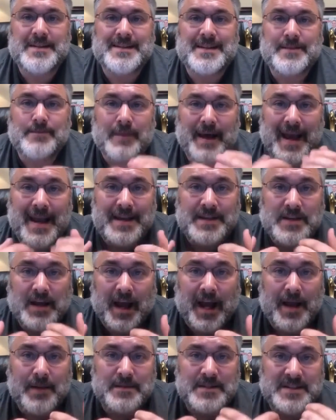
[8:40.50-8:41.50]
My
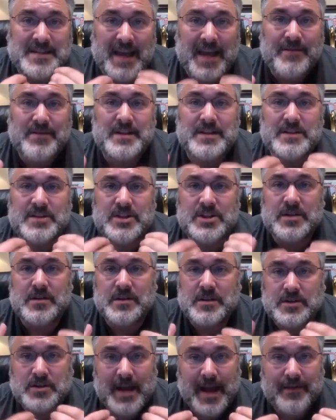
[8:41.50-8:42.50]
top 7
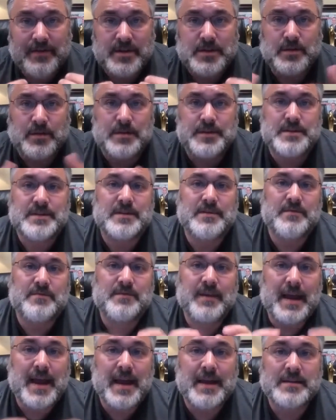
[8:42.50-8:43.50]
traffic sources. In
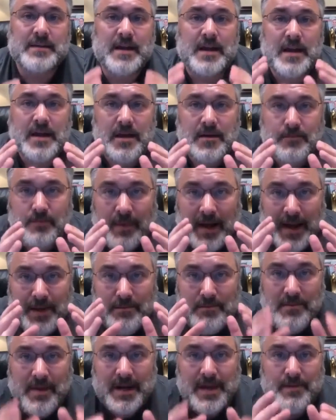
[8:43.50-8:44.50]
fact, my
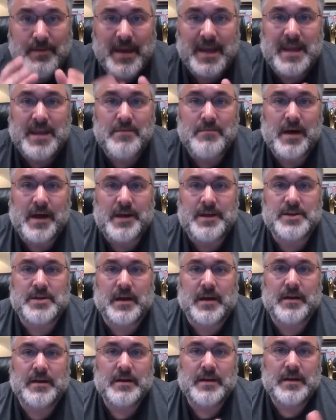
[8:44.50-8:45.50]
money-making
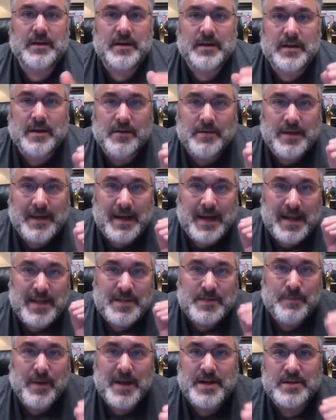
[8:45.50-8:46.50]
mantra. A
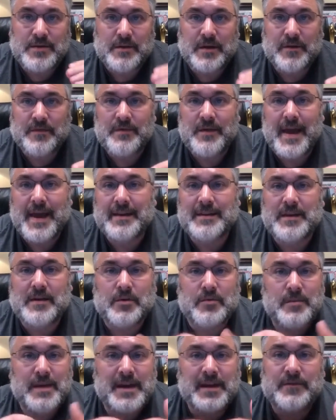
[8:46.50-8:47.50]
special effect that
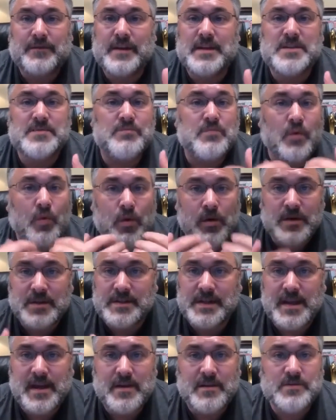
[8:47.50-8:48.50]
will manifest more
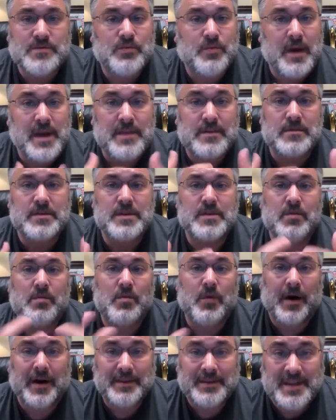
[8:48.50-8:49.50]
sales whether you
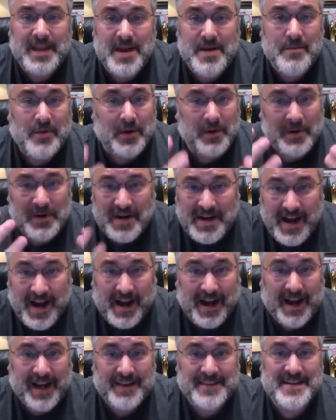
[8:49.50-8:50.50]
want them or
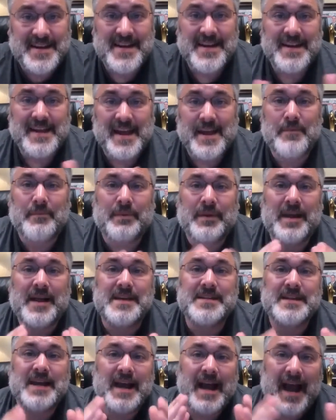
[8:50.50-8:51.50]
not. And
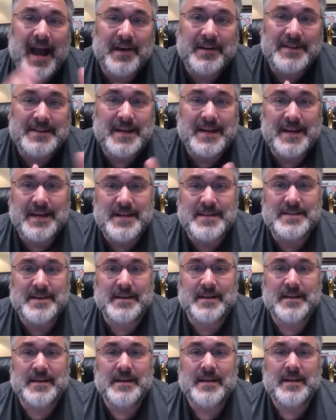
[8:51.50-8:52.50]
plus, how to 10X
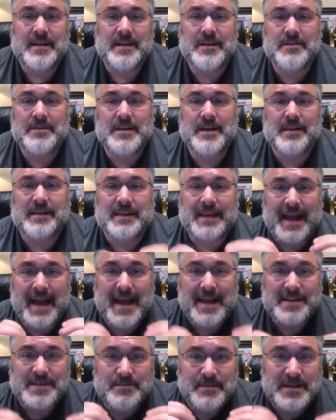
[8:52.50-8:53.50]
it. The
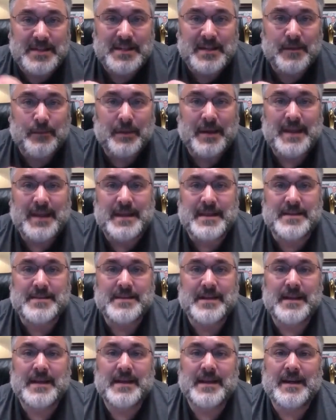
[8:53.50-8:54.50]
last missing piece.
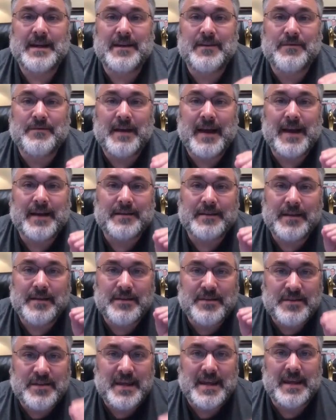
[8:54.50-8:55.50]
And in fact, the
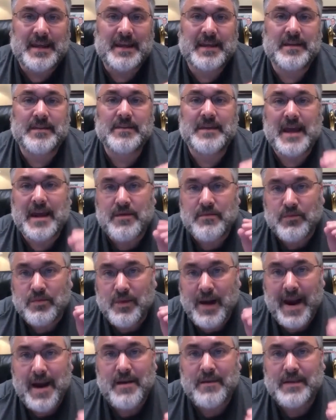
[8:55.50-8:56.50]
thing that
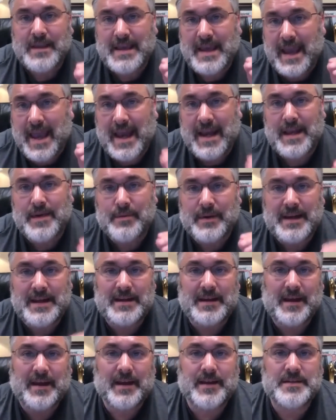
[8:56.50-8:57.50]
rarely anybody
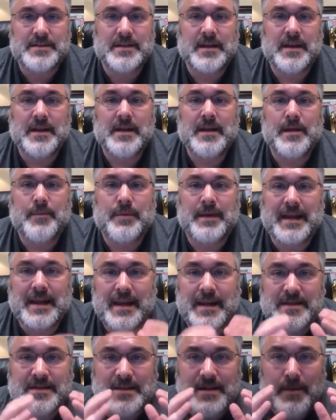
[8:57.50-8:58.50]
does, but
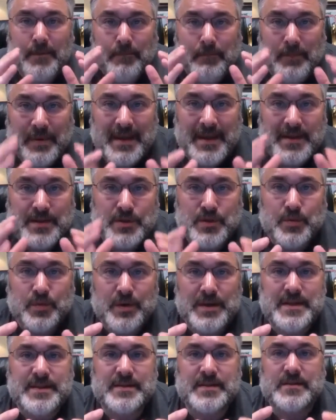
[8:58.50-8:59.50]
it is the biggest
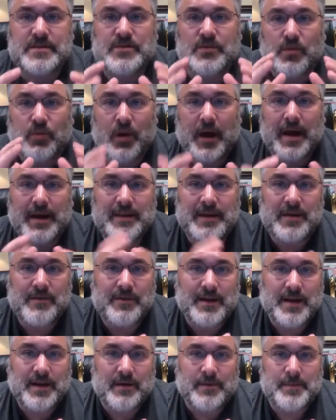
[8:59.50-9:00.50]
reasons why they
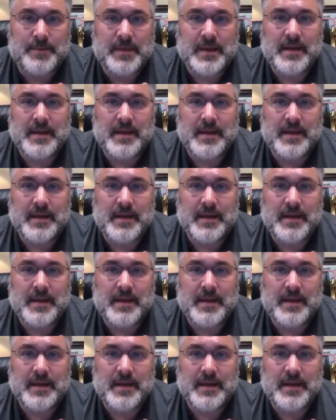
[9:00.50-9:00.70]
fail.